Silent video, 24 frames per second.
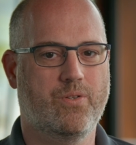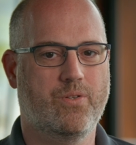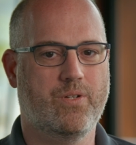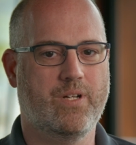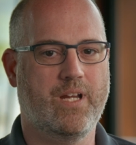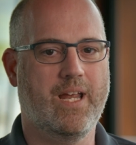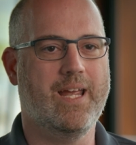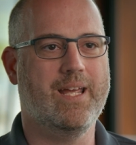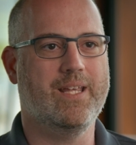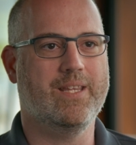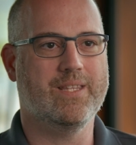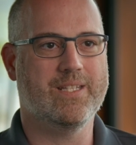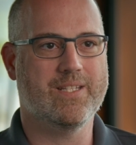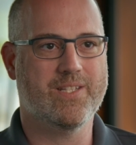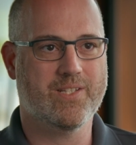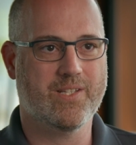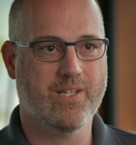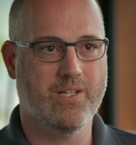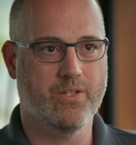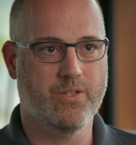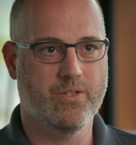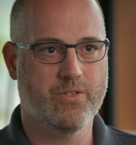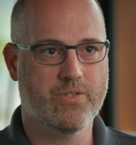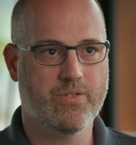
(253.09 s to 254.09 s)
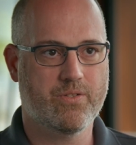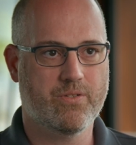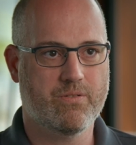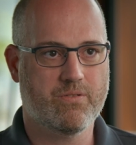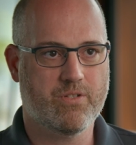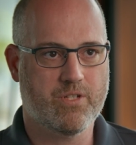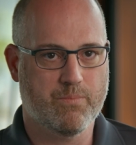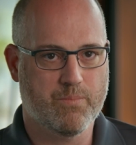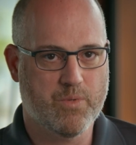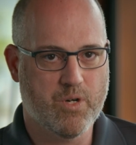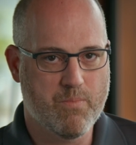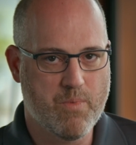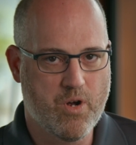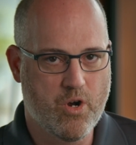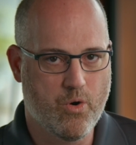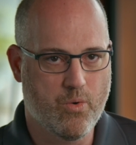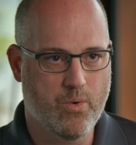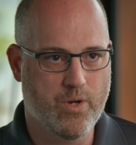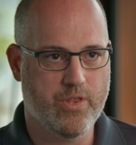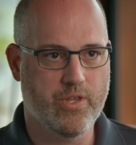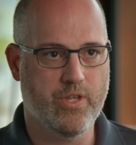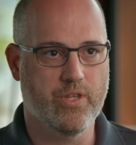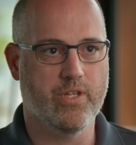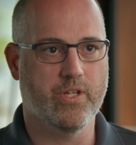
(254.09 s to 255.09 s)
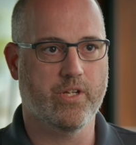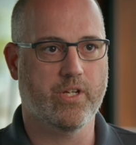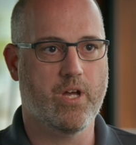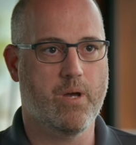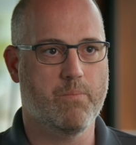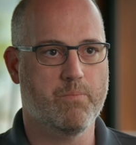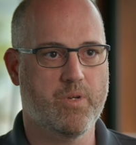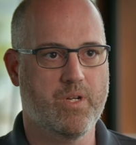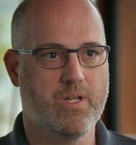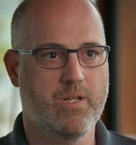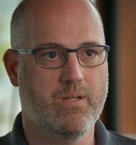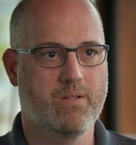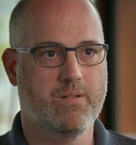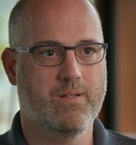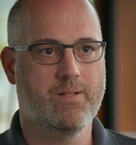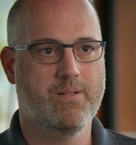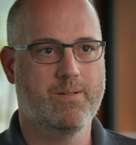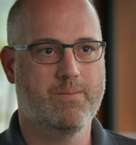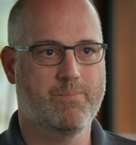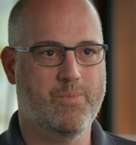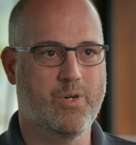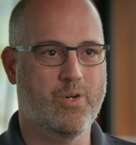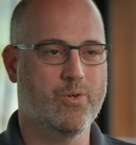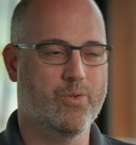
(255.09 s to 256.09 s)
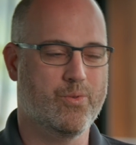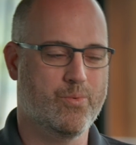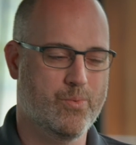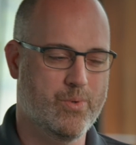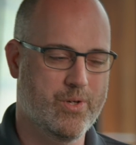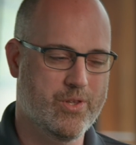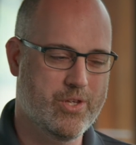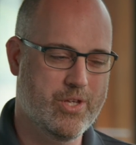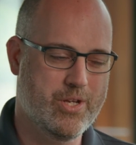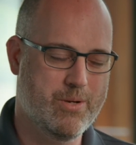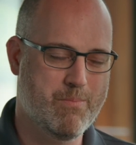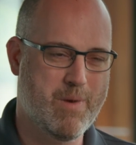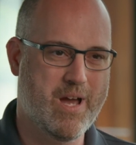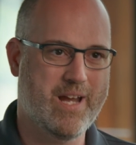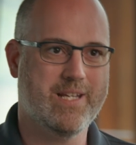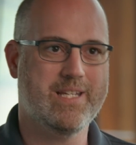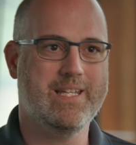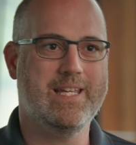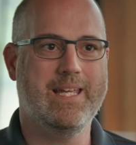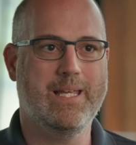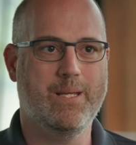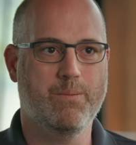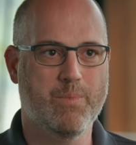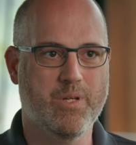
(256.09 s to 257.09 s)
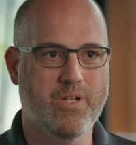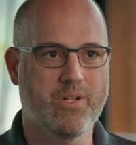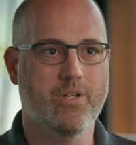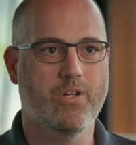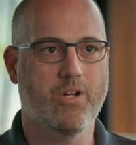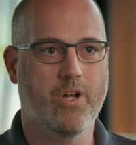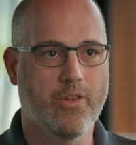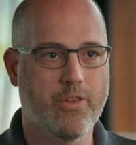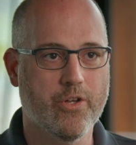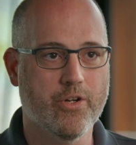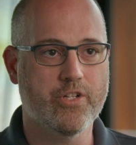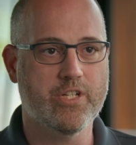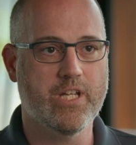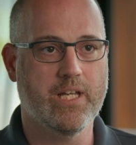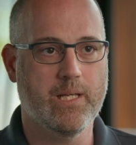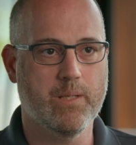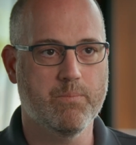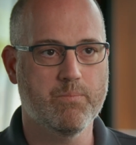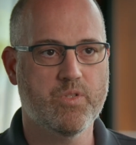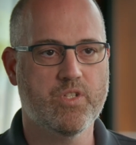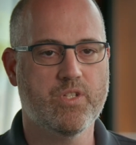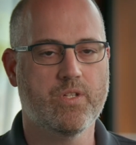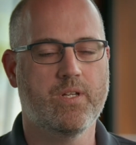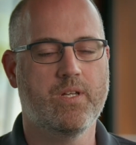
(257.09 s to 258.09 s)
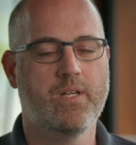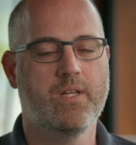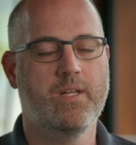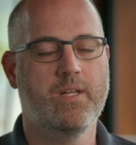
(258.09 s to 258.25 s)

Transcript: gain the skills to promote within the company, both within my team and in other teams.